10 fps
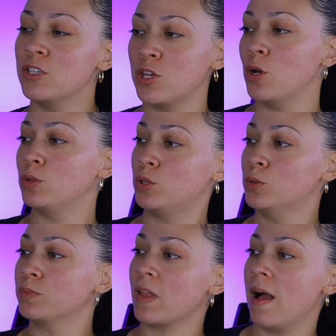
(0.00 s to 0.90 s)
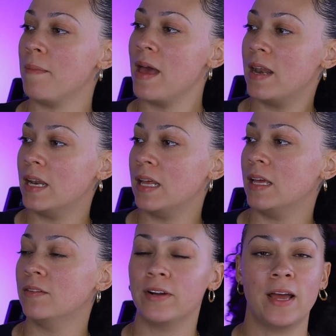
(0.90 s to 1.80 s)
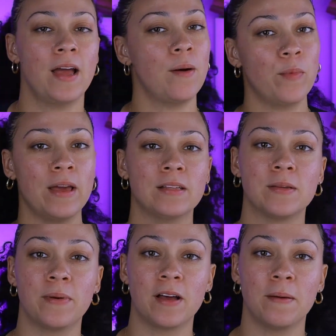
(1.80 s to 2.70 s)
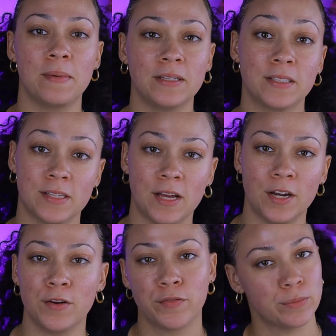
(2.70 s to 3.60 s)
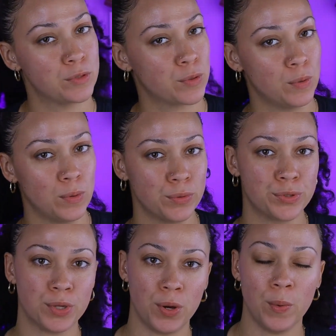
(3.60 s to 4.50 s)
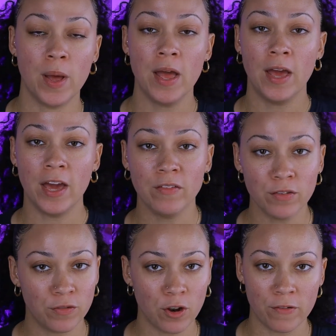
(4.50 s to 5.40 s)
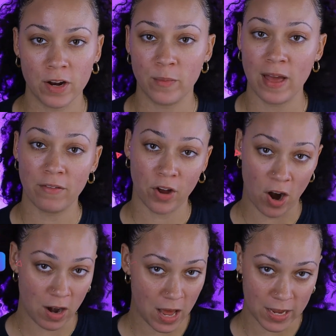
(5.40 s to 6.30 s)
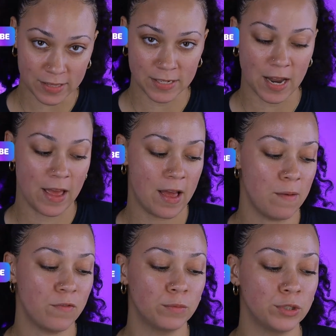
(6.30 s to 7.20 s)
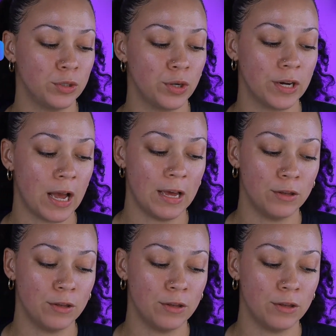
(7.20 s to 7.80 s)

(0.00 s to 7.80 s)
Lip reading: So, dude, I'm editing, right? I'm waiting to pick up my son from school. So, here in Florida, we have car lines. Like, I'm from New York.